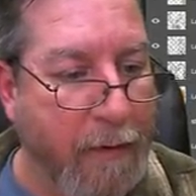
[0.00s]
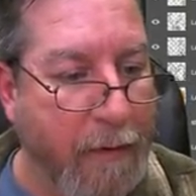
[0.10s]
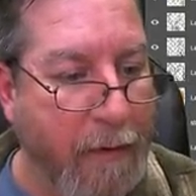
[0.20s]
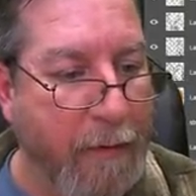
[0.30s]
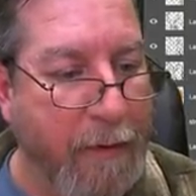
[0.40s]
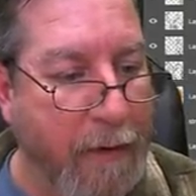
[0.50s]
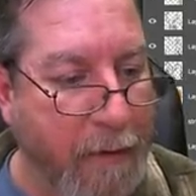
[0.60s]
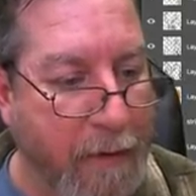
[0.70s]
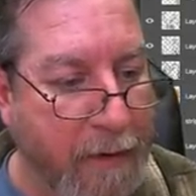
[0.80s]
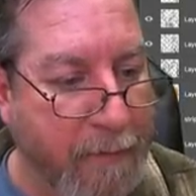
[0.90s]
There we go.
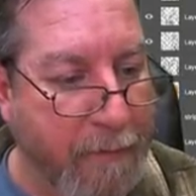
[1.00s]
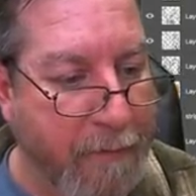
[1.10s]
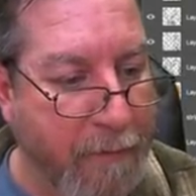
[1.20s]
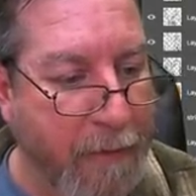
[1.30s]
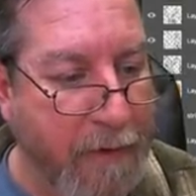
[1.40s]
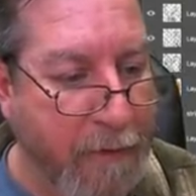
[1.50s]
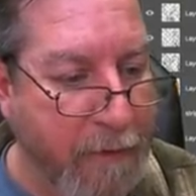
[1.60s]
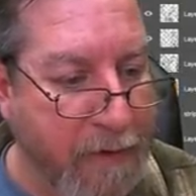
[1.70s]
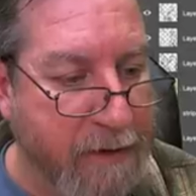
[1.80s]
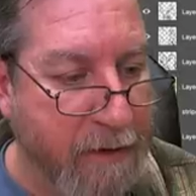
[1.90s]
I'm going to redo
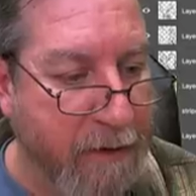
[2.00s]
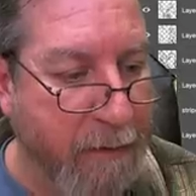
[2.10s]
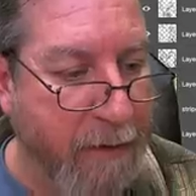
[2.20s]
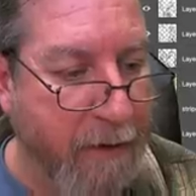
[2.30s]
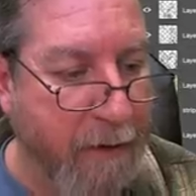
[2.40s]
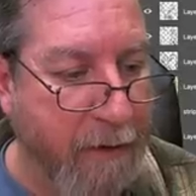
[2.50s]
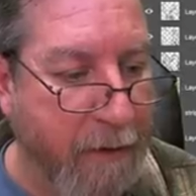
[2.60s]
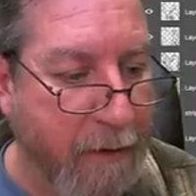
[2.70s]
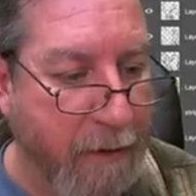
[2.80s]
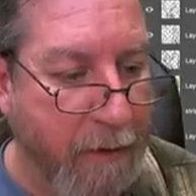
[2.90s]
this a little bit.
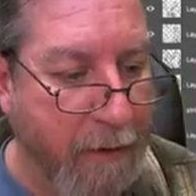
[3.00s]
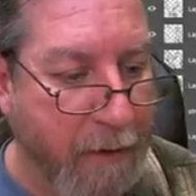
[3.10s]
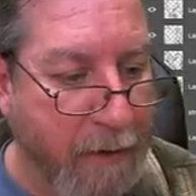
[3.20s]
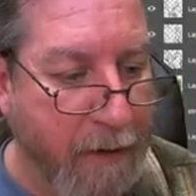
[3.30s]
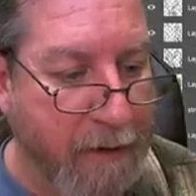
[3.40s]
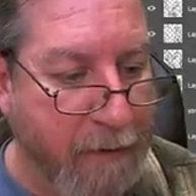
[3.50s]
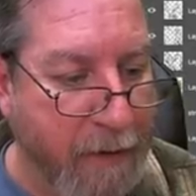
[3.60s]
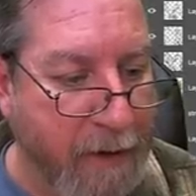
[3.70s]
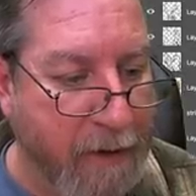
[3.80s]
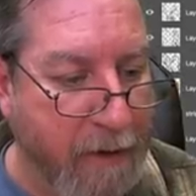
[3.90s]
Get the
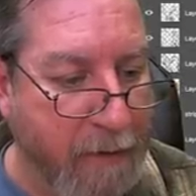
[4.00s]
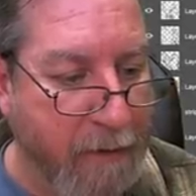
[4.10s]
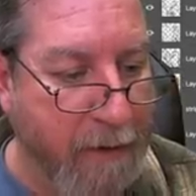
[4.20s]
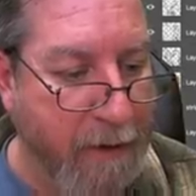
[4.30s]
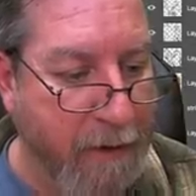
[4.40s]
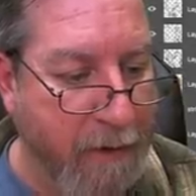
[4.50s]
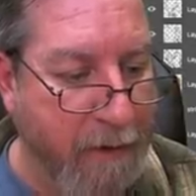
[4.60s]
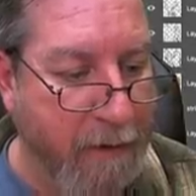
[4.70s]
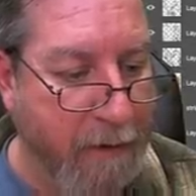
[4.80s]
right color in here.